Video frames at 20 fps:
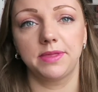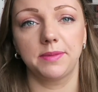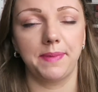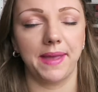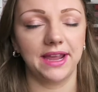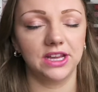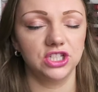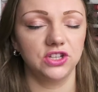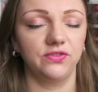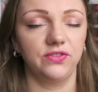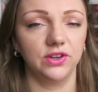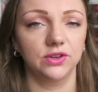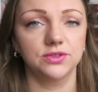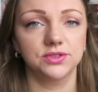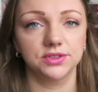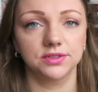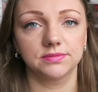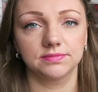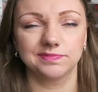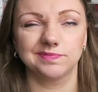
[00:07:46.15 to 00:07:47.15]
The packaging
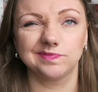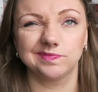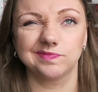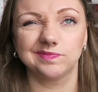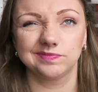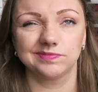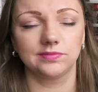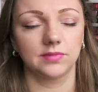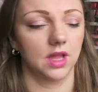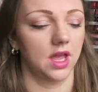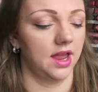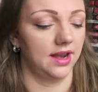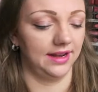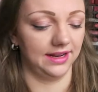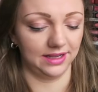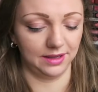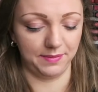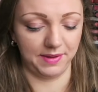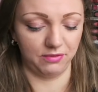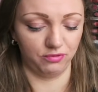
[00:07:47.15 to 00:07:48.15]
feels a
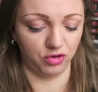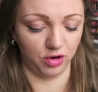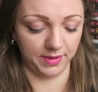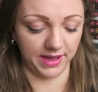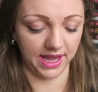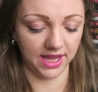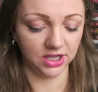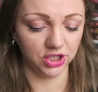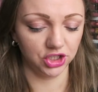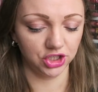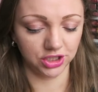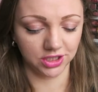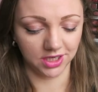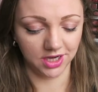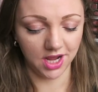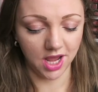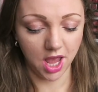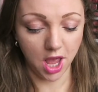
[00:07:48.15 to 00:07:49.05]
little bit rubbish.